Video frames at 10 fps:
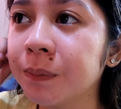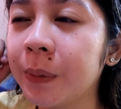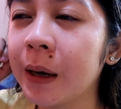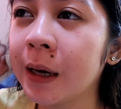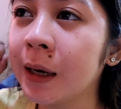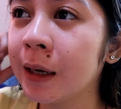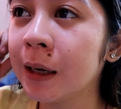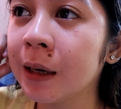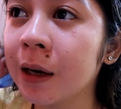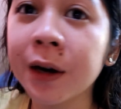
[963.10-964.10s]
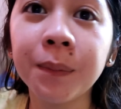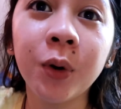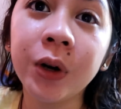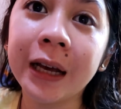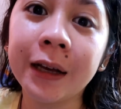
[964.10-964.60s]
pa
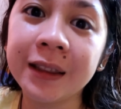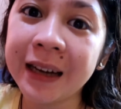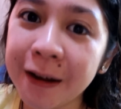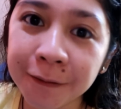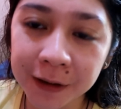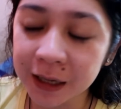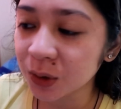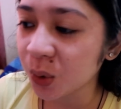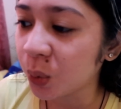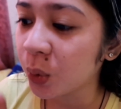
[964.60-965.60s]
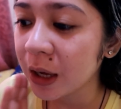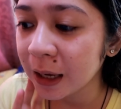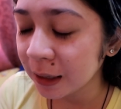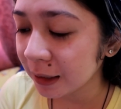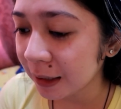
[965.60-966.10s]
Carmona, traffic. So,
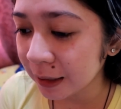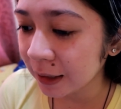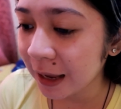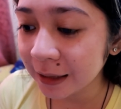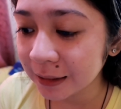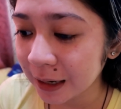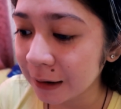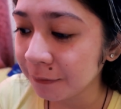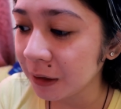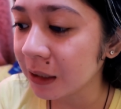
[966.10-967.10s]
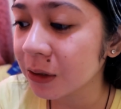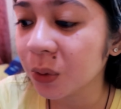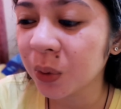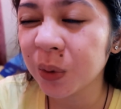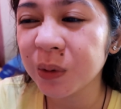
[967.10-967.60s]
lahat traffic.
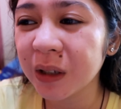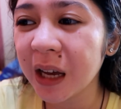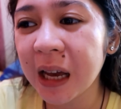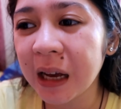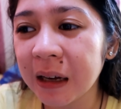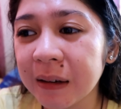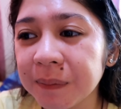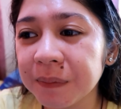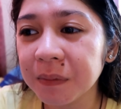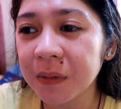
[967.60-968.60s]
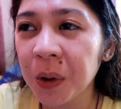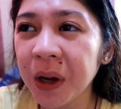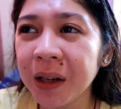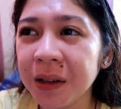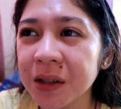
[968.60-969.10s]
So, kaya,
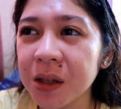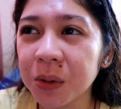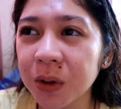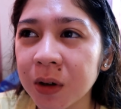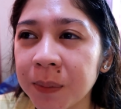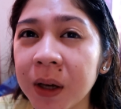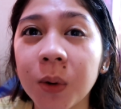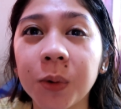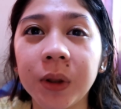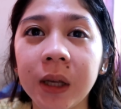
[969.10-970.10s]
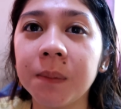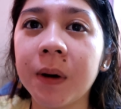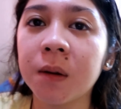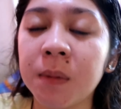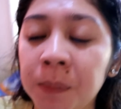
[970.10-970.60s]
okay na din siguro na may coding para